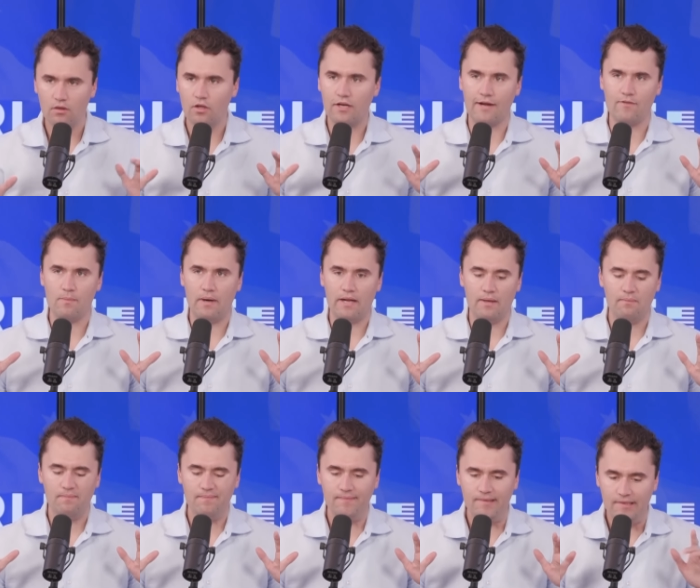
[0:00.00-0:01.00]
Look, everybody,
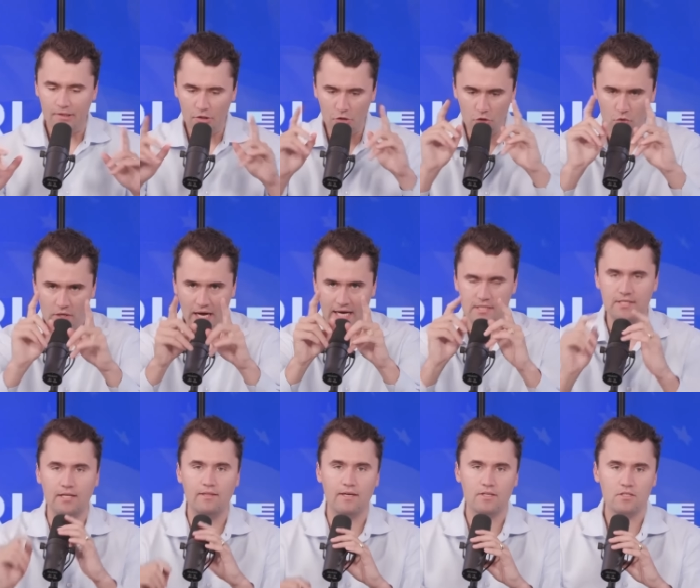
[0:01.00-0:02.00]
you
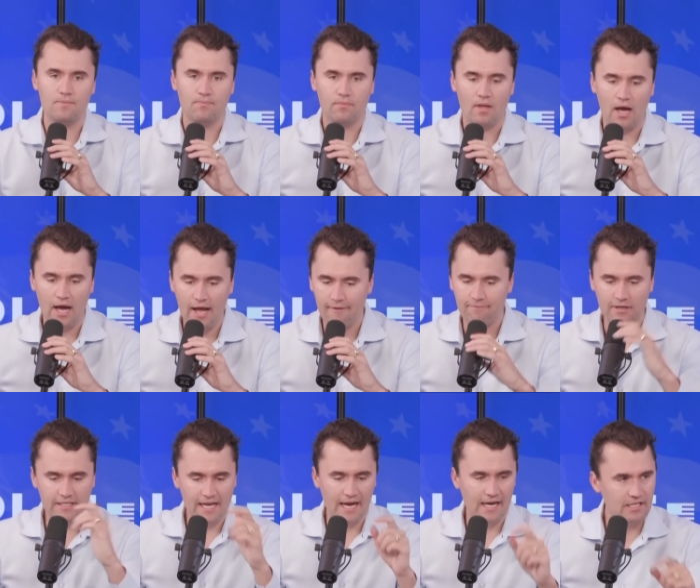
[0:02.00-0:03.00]
guys did this.
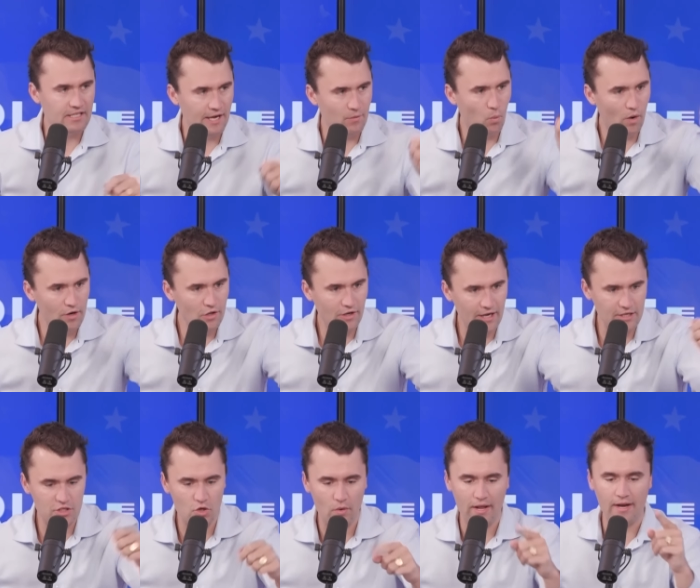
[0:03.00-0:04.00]
Every day I said, What are you
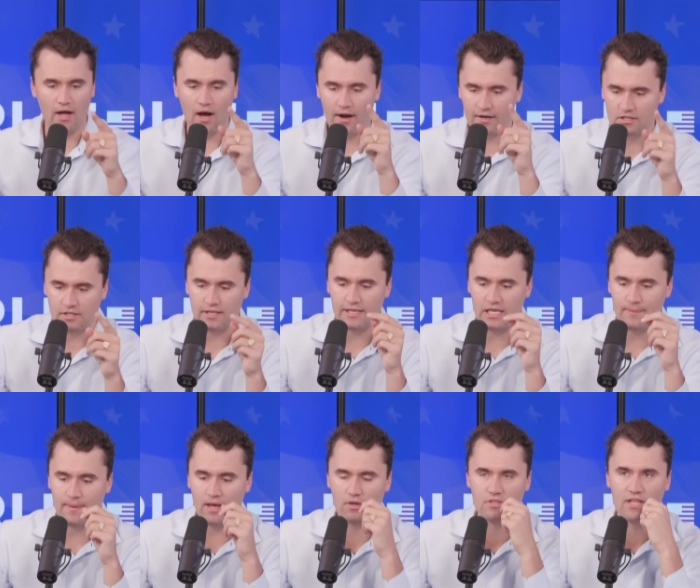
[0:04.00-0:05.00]
guys doing? And honestly, the
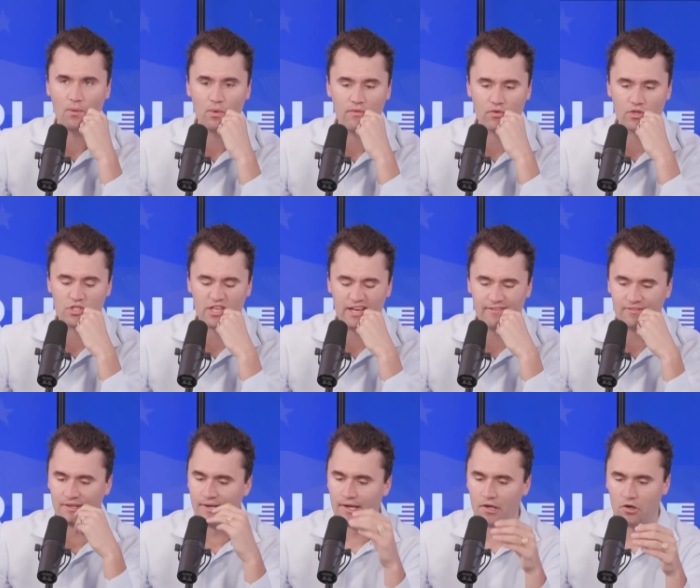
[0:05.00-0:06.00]
emails that we've
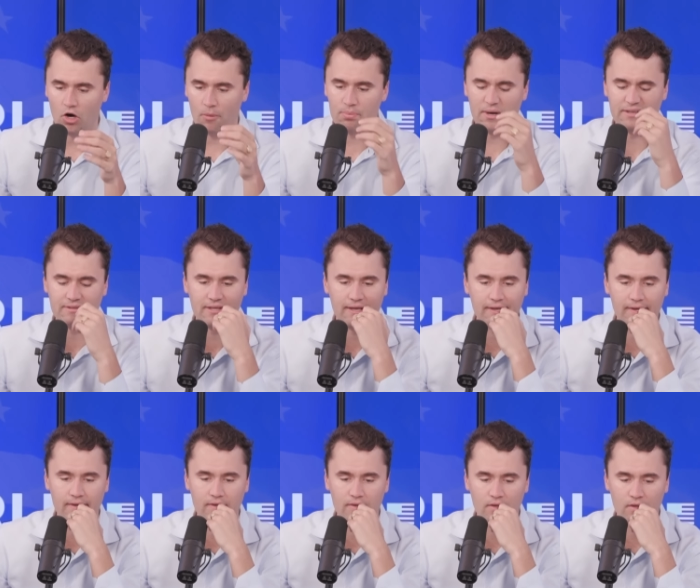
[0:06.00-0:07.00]
received are
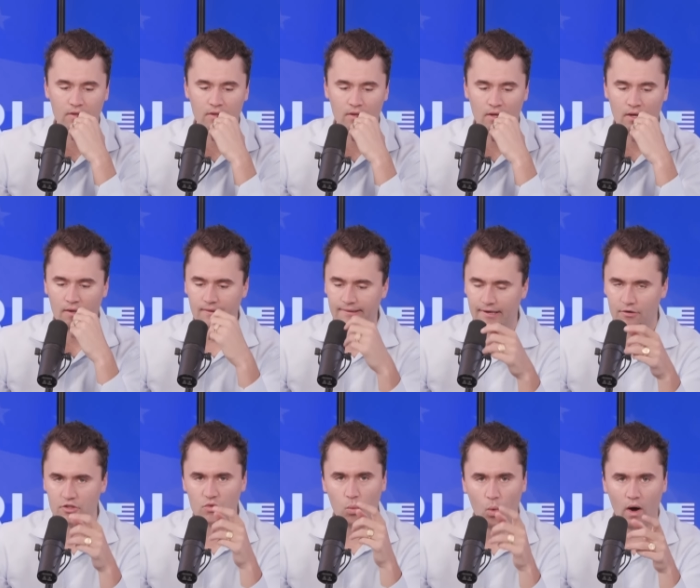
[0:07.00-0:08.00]
breathtaking.
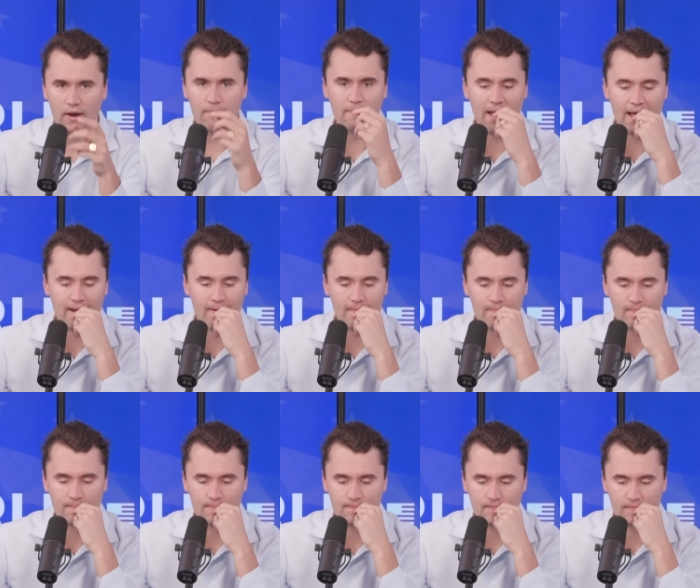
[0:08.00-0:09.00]
There is one man,
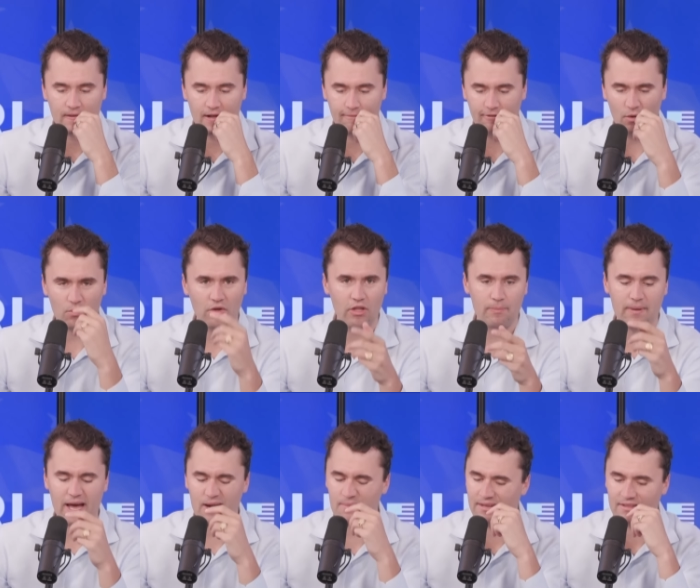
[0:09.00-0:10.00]
I feel really
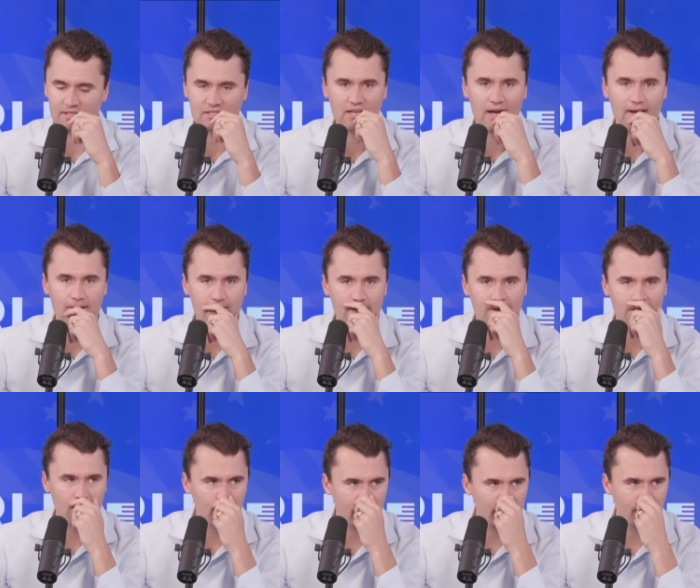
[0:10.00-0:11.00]
bad about this guy
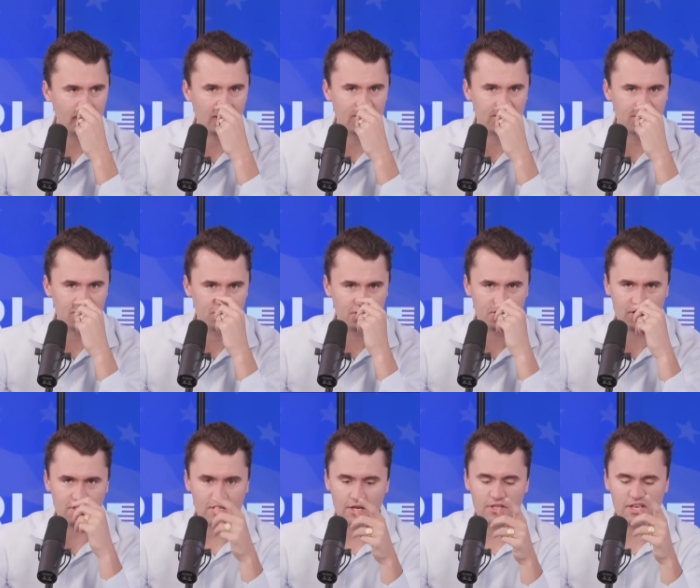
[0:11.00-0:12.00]
because it's
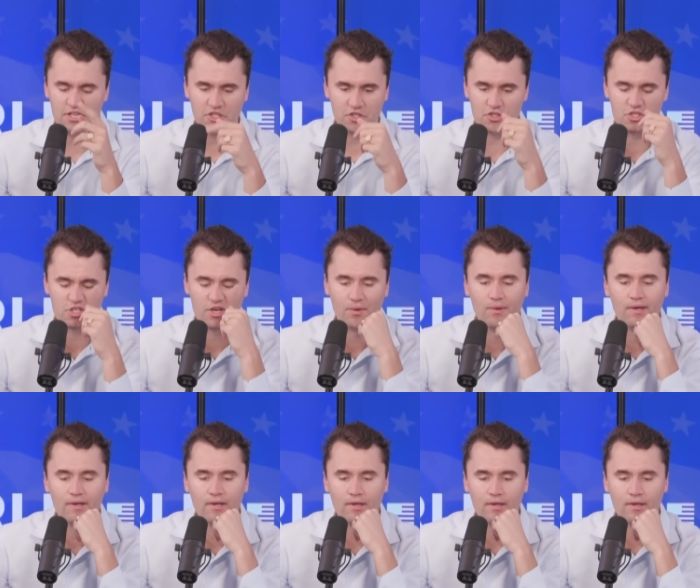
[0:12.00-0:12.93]
just, it, it, he should sue.